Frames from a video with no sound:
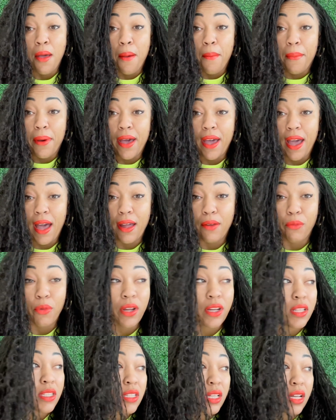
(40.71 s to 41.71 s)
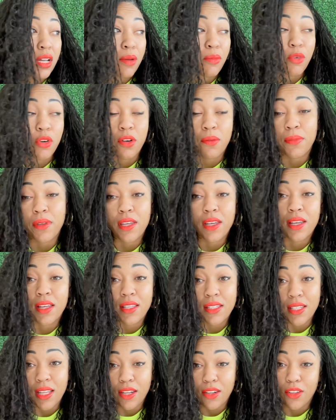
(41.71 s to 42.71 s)
but I wanted to come on
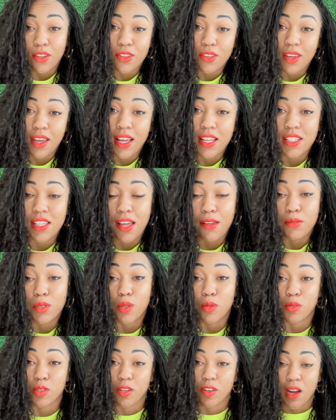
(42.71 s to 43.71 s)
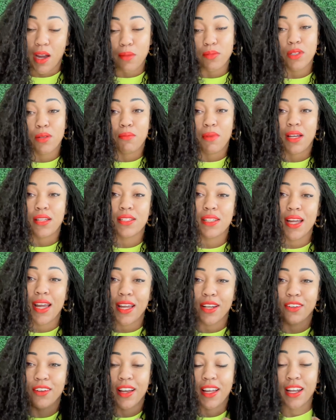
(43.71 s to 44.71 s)
because I know you guys have subscribed to my
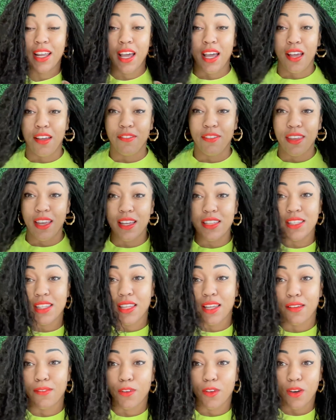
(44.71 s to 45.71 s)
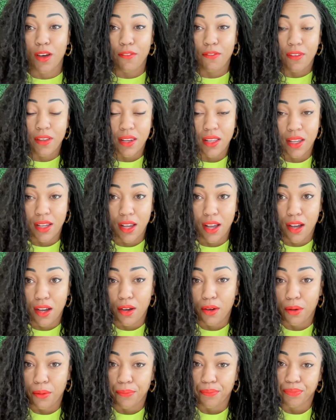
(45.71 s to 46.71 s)
channel and I have yet to give you a
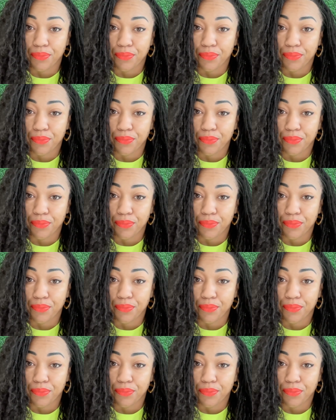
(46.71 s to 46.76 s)
video.